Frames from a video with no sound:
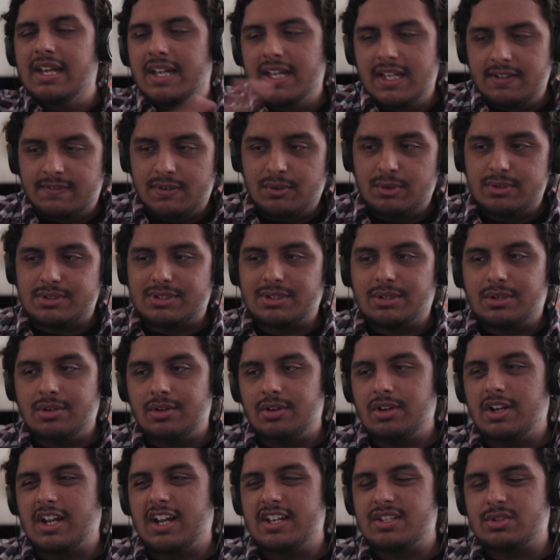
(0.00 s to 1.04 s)
If he was the
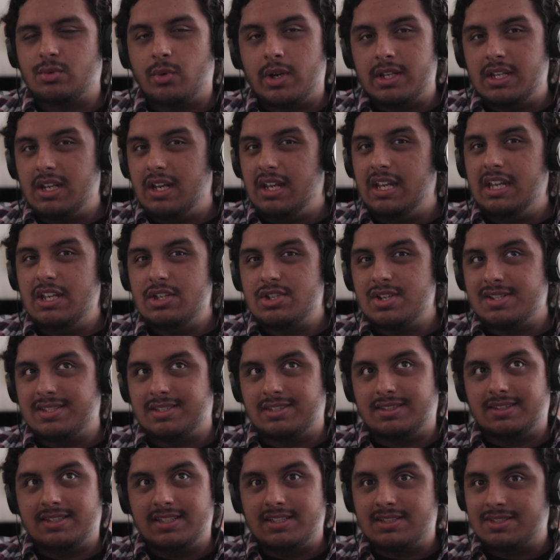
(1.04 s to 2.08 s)
good guys, why didn't he
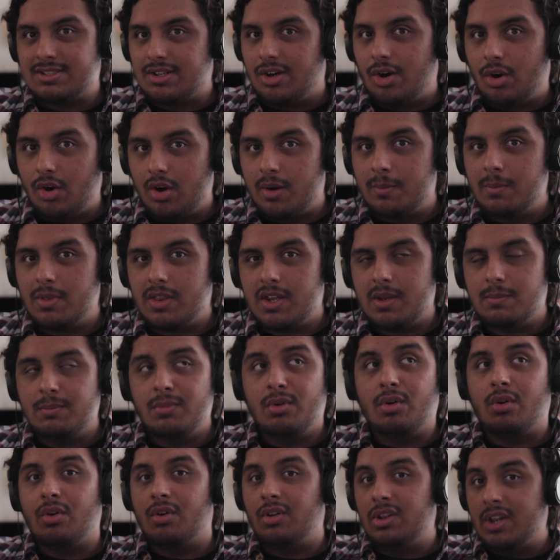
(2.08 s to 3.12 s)
just disarm them
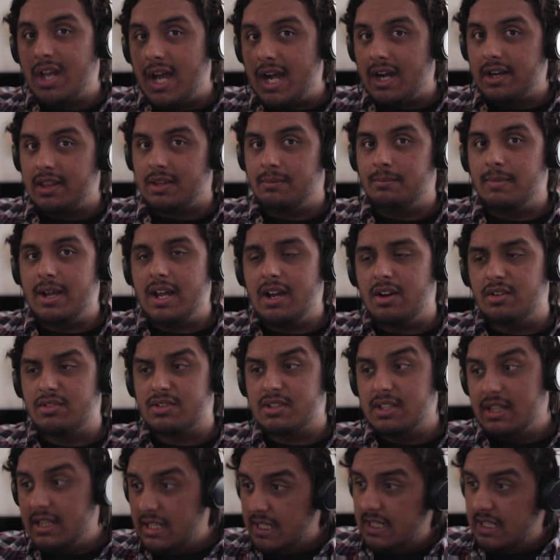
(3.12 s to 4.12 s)
or knock them out?